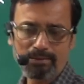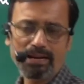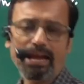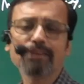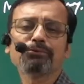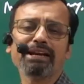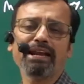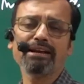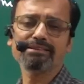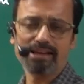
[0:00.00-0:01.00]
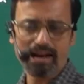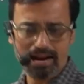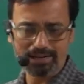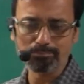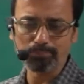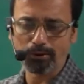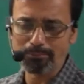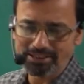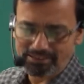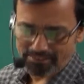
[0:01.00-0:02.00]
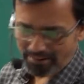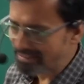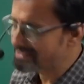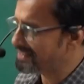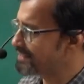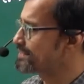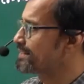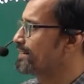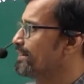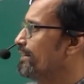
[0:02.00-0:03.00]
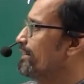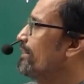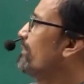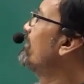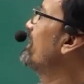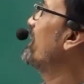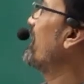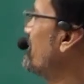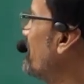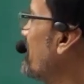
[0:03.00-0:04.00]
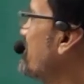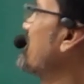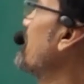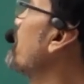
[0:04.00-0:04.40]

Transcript: as well as unemployment rises very adversely.